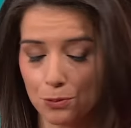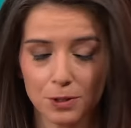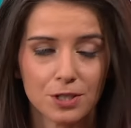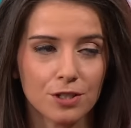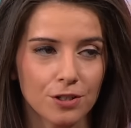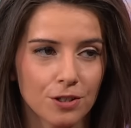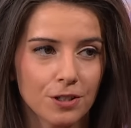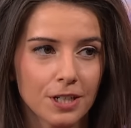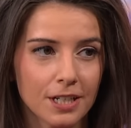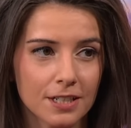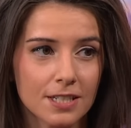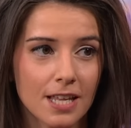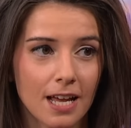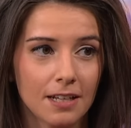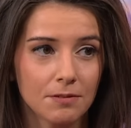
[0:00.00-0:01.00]
recent
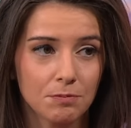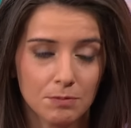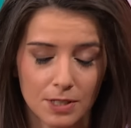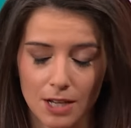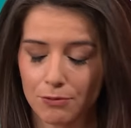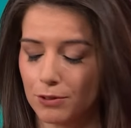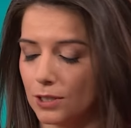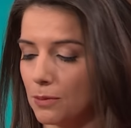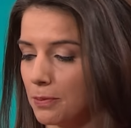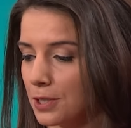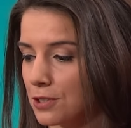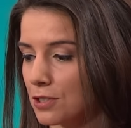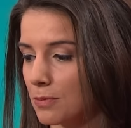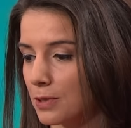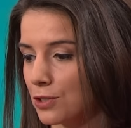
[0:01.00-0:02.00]
earnings, that definitely
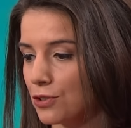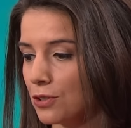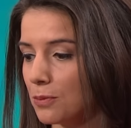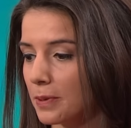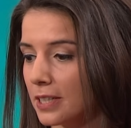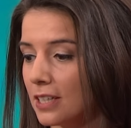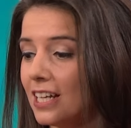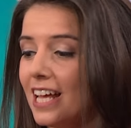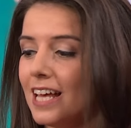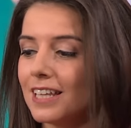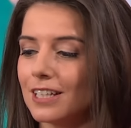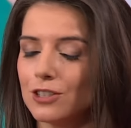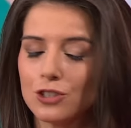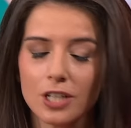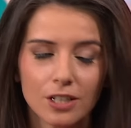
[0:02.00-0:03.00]
appears to be true. But
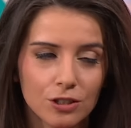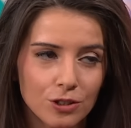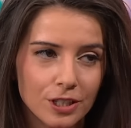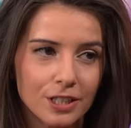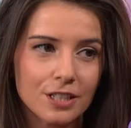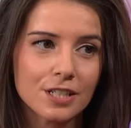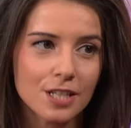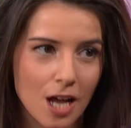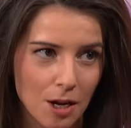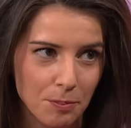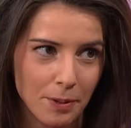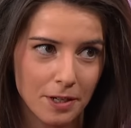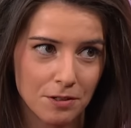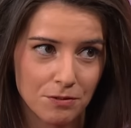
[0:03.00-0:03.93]
then you take a look at at the stock